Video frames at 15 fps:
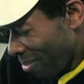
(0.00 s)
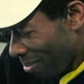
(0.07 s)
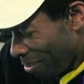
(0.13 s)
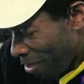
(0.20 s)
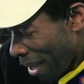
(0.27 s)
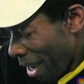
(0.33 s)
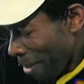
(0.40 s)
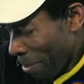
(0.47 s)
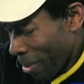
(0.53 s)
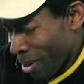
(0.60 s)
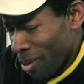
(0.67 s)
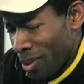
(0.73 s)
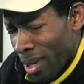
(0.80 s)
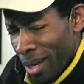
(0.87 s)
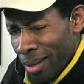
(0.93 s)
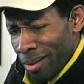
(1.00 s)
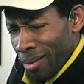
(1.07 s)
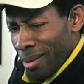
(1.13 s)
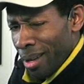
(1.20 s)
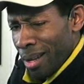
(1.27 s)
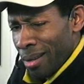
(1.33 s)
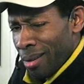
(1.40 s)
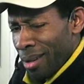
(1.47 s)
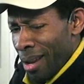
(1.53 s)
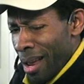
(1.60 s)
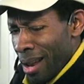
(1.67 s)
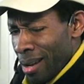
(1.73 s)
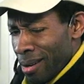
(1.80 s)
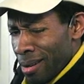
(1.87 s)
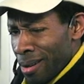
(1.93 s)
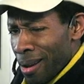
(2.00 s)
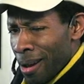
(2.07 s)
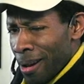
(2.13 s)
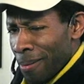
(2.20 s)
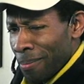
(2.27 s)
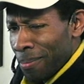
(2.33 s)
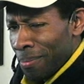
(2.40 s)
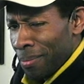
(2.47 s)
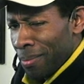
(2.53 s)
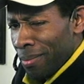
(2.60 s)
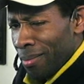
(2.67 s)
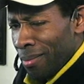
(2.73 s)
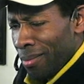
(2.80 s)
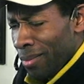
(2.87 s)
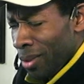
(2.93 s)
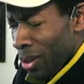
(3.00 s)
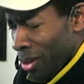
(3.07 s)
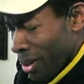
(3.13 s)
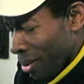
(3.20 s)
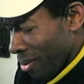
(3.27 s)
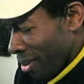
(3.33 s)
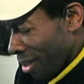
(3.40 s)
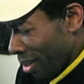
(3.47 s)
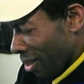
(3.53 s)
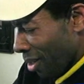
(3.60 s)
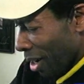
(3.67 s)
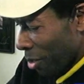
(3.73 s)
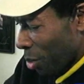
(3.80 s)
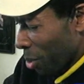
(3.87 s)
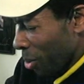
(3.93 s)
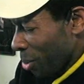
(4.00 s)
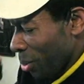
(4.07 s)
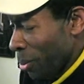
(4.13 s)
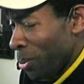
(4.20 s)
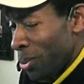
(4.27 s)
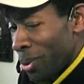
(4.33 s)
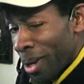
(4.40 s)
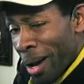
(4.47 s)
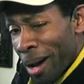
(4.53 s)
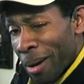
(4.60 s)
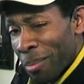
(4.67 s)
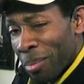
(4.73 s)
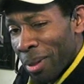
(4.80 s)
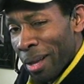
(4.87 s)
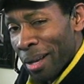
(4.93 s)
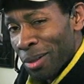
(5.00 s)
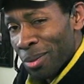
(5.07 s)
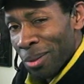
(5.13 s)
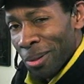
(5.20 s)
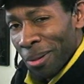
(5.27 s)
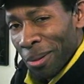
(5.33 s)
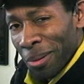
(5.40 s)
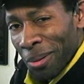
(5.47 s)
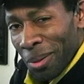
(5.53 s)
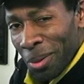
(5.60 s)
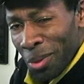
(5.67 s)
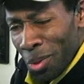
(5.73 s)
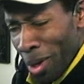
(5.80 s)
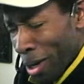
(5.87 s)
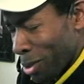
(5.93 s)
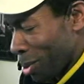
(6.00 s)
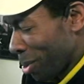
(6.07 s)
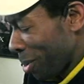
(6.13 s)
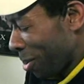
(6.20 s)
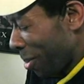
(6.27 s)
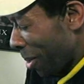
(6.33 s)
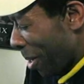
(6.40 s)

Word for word: papers and, and, and um, you know, the industrial news complex, the industrial,